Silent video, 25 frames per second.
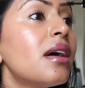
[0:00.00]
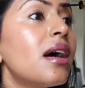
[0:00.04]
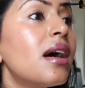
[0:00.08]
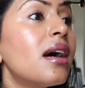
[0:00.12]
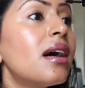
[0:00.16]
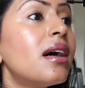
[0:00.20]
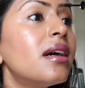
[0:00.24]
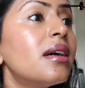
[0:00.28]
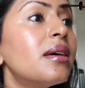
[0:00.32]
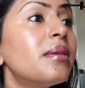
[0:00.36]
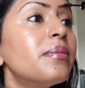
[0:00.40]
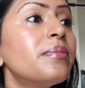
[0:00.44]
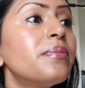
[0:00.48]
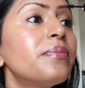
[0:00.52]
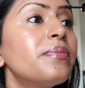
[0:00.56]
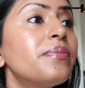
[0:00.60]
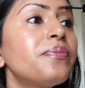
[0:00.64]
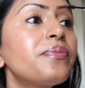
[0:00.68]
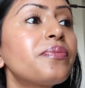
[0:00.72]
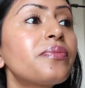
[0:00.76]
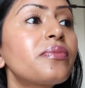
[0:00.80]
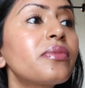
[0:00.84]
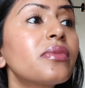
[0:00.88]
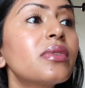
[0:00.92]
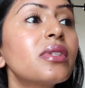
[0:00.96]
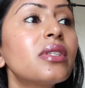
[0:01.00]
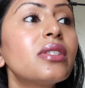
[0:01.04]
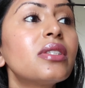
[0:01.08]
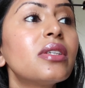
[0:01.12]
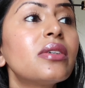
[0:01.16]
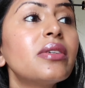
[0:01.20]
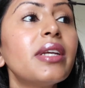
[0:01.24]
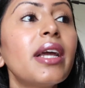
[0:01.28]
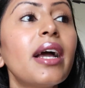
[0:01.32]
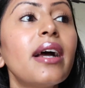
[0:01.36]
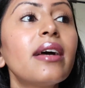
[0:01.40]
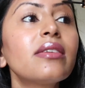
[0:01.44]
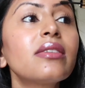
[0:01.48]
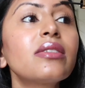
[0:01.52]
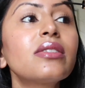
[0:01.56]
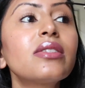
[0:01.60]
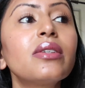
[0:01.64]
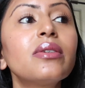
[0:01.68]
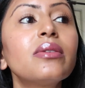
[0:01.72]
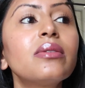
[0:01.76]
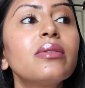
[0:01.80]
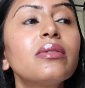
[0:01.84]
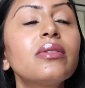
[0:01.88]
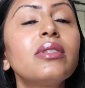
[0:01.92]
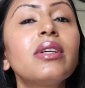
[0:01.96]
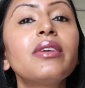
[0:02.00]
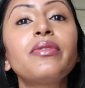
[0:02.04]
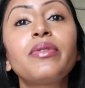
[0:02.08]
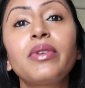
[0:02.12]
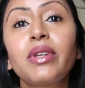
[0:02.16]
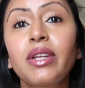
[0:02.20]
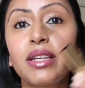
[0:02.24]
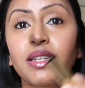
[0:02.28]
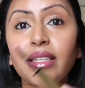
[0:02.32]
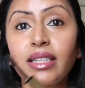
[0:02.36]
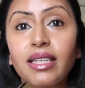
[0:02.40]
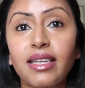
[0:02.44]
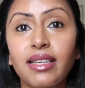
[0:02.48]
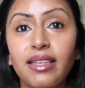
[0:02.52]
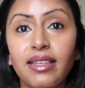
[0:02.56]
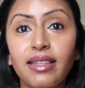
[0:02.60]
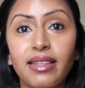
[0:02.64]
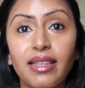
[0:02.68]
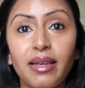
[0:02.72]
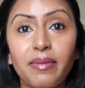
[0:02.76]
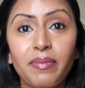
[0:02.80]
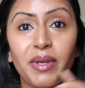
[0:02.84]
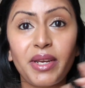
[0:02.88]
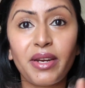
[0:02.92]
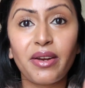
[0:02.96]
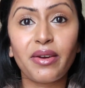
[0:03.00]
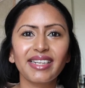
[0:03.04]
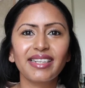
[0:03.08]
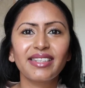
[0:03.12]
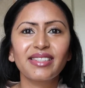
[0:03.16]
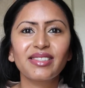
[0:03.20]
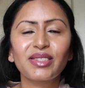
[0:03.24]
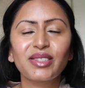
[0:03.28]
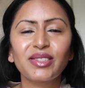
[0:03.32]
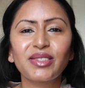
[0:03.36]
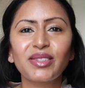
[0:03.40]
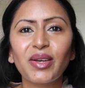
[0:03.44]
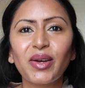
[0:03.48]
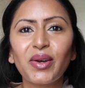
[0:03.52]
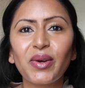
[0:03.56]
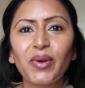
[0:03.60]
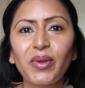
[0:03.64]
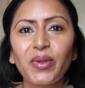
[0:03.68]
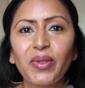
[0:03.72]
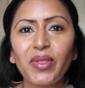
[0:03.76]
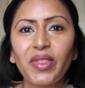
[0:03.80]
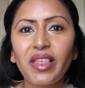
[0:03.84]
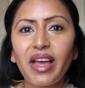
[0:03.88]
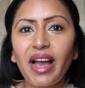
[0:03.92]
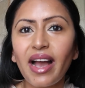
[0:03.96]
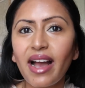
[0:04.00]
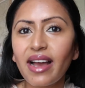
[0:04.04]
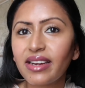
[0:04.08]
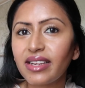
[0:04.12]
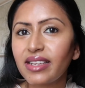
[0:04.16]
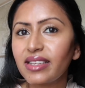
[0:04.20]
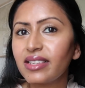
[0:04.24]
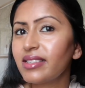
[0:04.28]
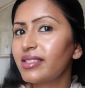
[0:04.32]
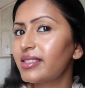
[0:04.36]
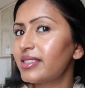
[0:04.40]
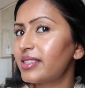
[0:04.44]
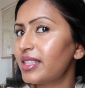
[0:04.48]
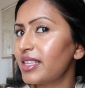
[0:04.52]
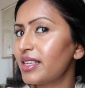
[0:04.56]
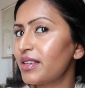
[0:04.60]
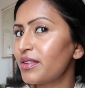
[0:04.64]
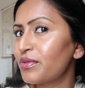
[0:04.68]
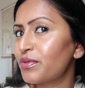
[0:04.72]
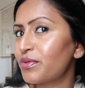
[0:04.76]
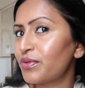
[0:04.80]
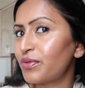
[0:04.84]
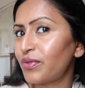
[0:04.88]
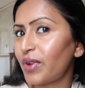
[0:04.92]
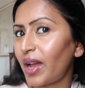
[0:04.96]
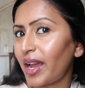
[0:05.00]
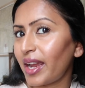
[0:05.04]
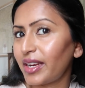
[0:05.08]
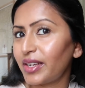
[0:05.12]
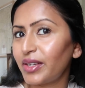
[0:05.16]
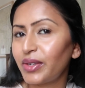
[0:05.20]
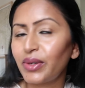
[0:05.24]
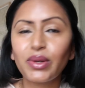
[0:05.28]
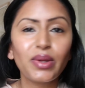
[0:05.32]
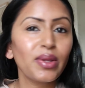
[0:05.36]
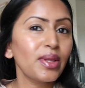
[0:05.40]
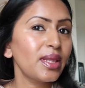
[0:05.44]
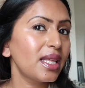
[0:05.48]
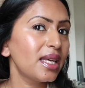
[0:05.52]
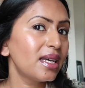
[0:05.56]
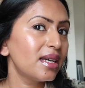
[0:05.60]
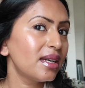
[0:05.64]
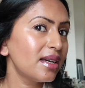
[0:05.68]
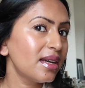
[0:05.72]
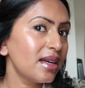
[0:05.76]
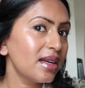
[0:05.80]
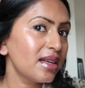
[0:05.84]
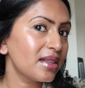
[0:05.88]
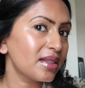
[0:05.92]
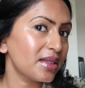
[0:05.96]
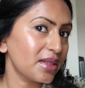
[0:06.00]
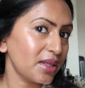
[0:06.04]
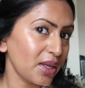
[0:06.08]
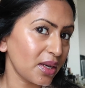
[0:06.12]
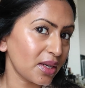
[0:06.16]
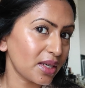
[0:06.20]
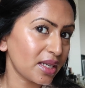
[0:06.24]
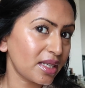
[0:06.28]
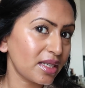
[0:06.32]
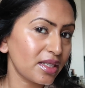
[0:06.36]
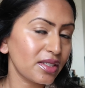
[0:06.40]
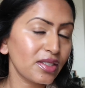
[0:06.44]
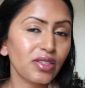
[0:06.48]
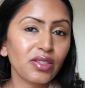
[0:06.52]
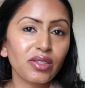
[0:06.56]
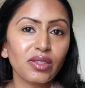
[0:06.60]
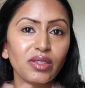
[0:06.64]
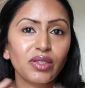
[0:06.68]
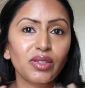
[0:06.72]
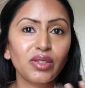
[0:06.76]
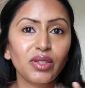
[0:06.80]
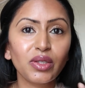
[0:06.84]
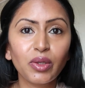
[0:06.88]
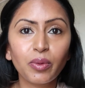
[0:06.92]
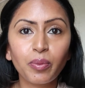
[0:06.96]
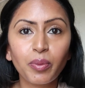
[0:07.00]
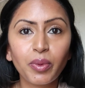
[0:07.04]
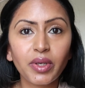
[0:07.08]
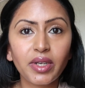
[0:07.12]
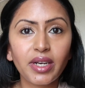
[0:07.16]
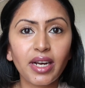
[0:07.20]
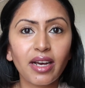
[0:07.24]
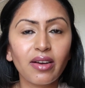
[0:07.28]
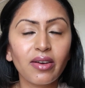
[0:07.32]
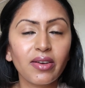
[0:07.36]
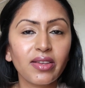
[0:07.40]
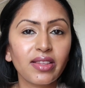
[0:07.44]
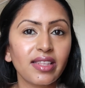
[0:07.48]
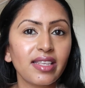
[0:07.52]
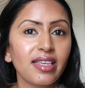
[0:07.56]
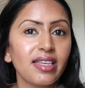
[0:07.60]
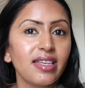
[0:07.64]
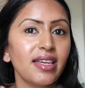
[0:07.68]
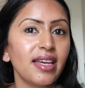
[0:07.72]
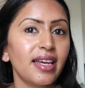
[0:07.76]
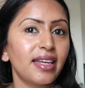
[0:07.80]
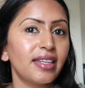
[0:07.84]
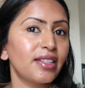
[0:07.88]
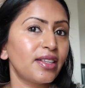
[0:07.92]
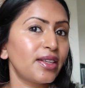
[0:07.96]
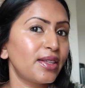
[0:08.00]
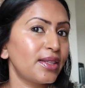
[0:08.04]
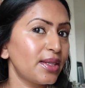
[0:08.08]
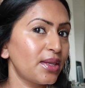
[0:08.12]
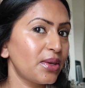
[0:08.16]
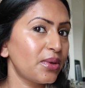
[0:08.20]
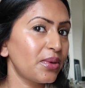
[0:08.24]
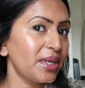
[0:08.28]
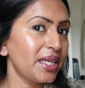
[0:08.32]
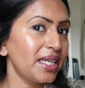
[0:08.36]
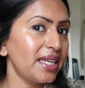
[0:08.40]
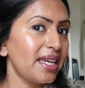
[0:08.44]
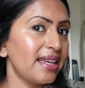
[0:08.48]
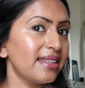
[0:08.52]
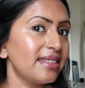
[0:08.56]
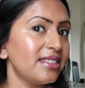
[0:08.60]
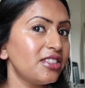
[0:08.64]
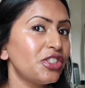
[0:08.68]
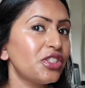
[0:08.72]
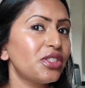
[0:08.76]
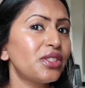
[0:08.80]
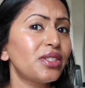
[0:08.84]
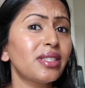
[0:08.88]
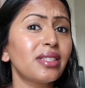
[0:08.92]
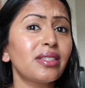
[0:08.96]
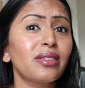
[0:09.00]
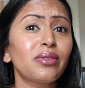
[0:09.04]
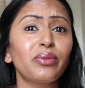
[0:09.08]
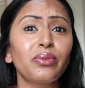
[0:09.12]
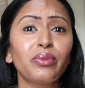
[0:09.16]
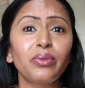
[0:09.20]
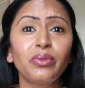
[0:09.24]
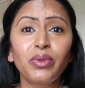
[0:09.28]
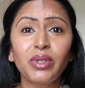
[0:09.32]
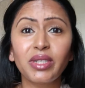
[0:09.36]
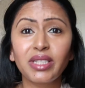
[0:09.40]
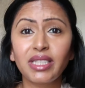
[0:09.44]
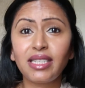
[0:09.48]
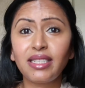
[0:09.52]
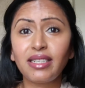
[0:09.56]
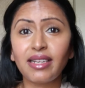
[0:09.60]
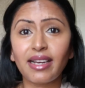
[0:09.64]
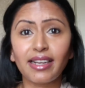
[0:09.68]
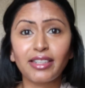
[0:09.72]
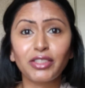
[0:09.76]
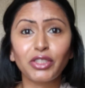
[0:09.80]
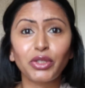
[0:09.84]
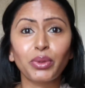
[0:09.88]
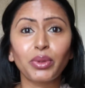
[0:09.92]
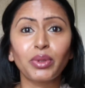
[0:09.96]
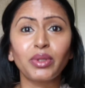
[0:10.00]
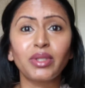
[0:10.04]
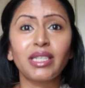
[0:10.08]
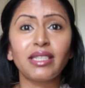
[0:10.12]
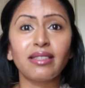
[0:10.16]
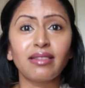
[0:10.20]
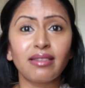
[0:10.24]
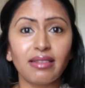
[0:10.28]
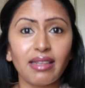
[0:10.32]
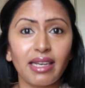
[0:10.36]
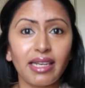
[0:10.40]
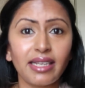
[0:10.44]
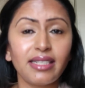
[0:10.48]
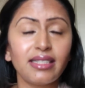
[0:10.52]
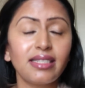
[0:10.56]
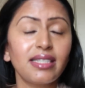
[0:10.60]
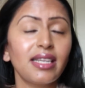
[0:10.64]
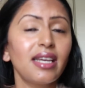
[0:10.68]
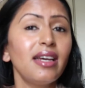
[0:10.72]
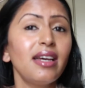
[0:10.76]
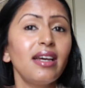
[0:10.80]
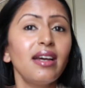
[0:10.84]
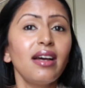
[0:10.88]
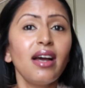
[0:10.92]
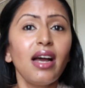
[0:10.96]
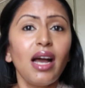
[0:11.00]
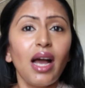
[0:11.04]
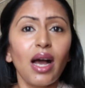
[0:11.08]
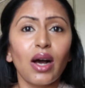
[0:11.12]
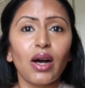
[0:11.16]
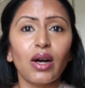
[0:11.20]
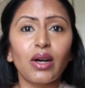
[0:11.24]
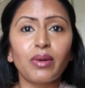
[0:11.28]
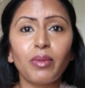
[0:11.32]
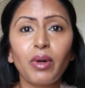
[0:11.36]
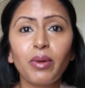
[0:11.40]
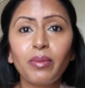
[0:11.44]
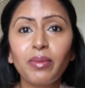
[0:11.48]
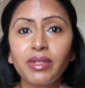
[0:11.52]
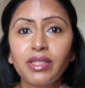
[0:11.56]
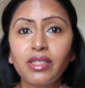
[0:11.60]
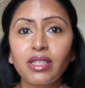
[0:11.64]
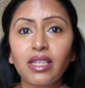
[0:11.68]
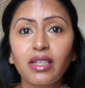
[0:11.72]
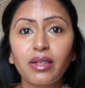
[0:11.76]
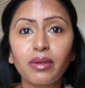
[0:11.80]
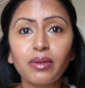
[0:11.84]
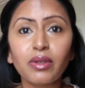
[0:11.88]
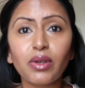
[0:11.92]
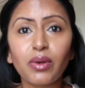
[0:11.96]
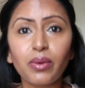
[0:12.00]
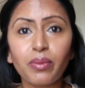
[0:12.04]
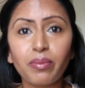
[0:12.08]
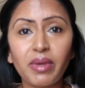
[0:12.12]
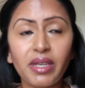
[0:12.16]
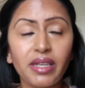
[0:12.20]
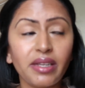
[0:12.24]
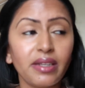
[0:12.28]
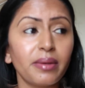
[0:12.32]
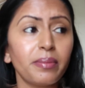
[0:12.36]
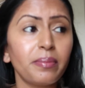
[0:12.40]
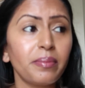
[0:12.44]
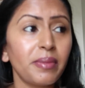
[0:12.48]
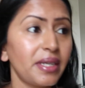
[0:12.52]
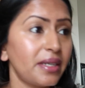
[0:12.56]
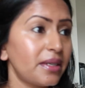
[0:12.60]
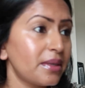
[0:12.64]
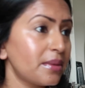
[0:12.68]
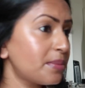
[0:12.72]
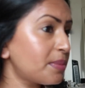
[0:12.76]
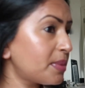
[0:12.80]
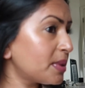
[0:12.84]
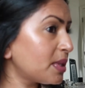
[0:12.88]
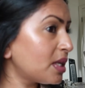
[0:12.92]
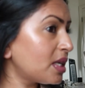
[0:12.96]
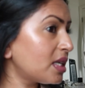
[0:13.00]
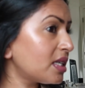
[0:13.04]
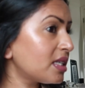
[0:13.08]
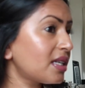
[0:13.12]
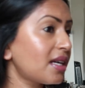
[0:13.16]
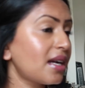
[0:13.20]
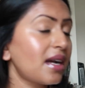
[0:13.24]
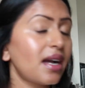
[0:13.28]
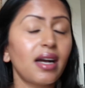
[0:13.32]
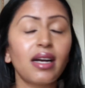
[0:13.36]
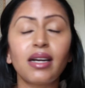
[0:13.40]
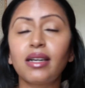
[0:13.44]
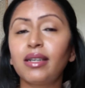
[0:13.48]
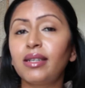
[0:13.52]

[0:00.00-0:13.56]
So definitely let me know. Right, so that is the final look. Super healthy and glowy and just really natural and light. Almost like a no makeup makeup look,